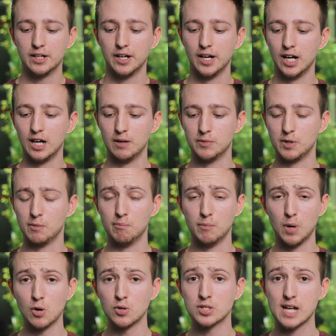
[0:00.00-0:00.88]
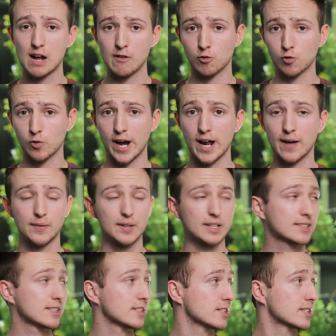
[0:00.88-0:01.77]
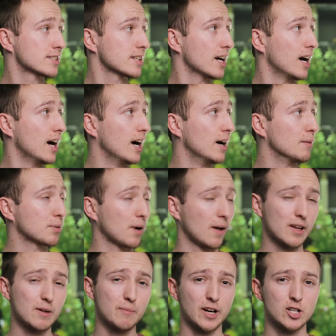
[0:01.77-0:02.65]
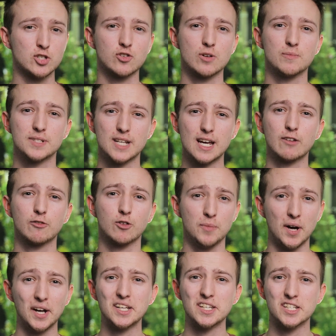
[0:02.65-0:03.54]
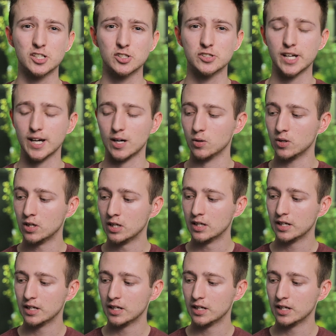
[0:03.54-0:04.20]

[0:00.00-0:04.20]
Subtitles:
The most I've ran this is probably in my shrimp tank for about a year now.